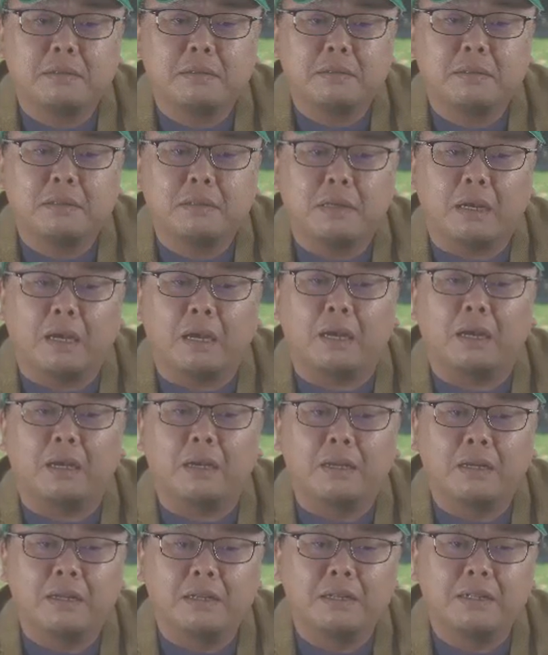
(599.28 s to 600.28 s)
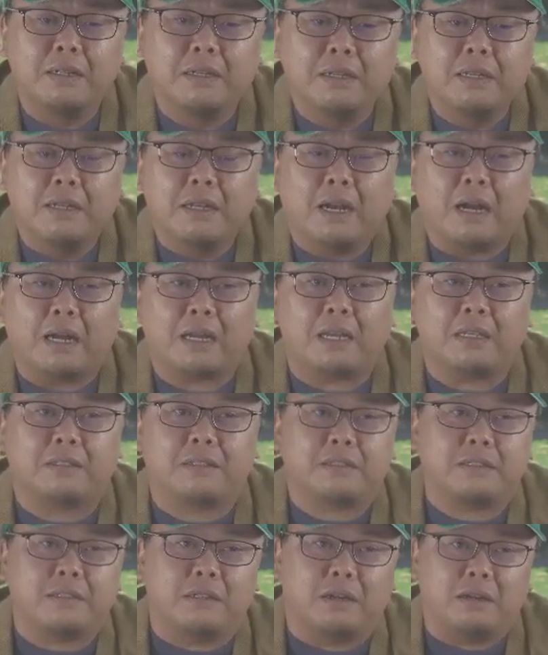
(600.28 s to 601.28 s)
Yeah, I
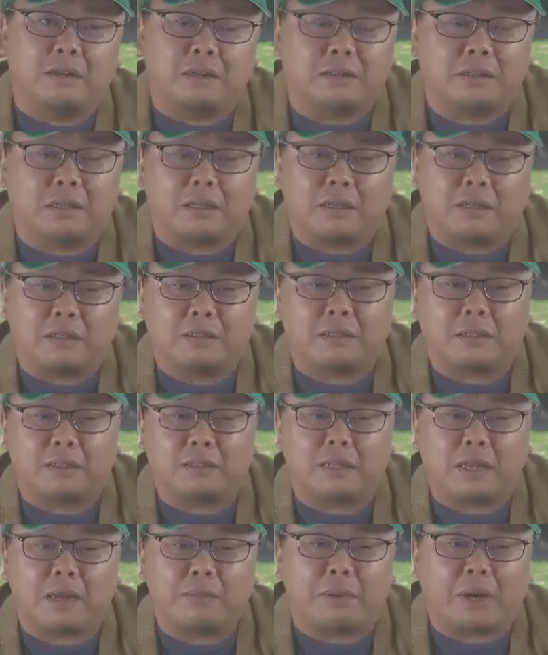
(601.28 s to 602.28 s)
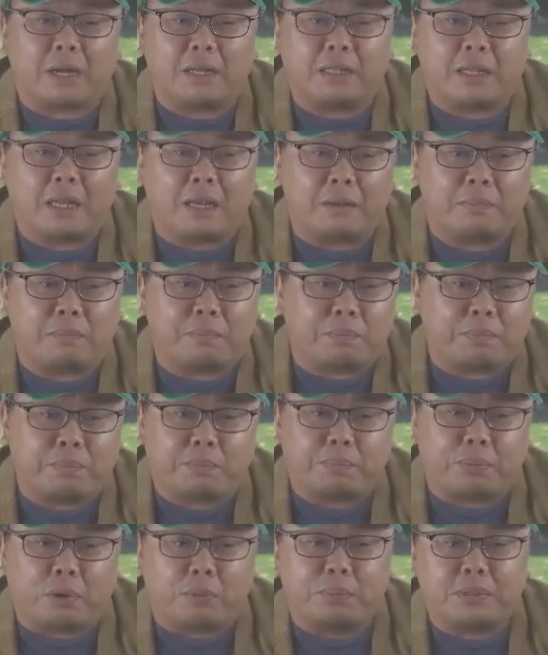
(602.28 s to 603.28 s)
guess, you know, it's a day by day
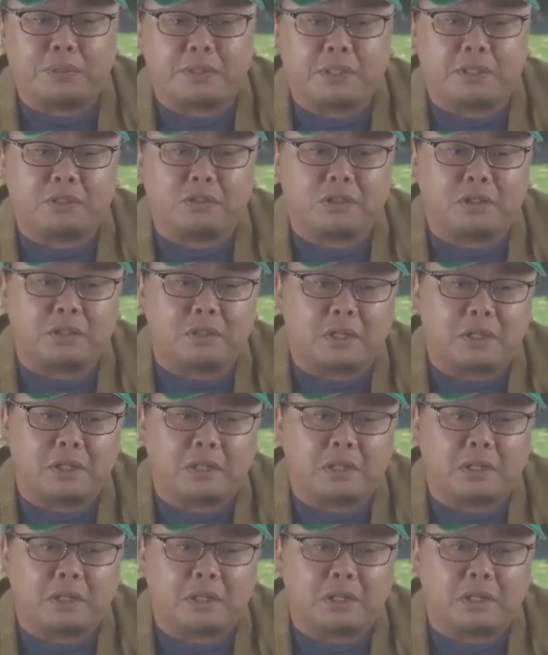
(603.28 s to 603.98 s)
proposition, and